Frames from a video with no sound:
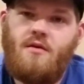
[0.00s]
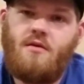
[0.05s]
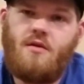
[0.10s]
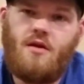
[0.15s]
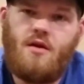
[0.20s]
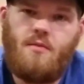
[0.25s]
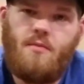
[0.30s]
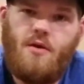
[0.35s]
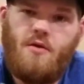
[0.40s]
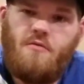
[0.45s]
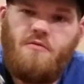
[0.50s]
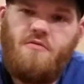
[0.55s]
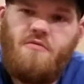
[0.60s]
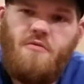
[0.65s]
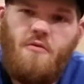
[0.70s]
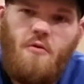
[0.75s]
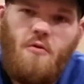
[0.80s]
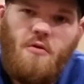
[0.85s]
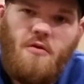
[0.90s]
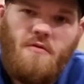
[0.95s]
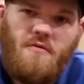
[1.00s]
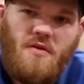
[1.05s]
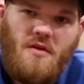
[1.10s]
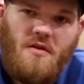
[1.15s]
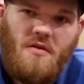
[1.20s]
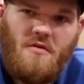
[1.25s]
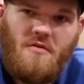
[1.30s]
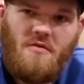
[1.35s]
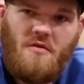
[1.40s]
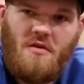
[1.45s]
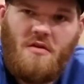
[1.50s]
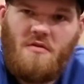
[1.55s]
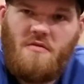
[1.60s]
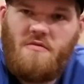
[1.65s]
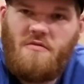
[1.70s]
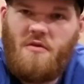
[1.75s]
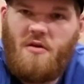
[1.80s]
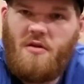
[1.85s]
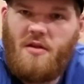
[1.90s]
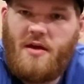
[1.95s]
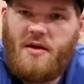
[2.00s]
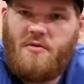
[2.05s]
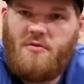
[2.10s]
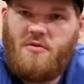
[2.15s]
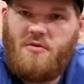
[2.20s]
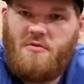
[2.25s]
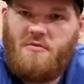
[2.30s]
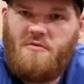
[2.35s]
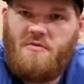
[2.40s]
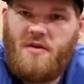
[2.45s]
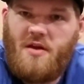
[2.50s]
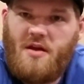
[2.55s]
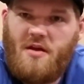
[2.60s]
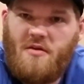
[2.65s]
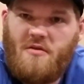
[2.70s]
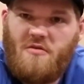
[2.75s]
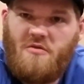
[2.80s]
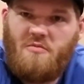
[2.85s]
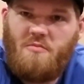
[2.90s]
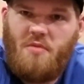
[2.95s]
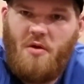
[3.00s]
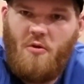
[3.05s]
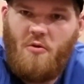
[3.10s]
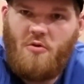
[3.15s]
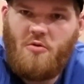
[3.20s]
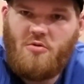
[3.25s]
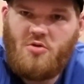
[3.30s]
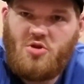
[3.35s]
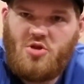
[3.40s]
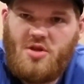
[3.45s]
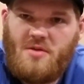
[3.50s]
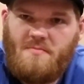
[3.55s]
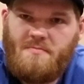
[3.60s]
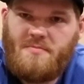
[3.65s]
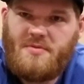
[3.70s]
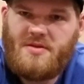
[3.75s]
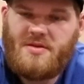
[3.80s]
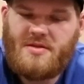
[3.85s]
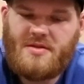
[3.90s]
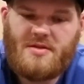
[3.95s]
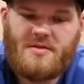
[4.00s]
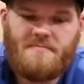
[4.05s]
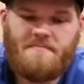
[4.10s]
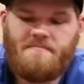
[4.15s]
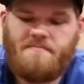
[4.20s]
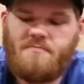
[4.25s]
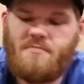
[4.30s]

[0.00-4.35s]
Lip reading: about 4 of these Fallout New Vegas poker chips.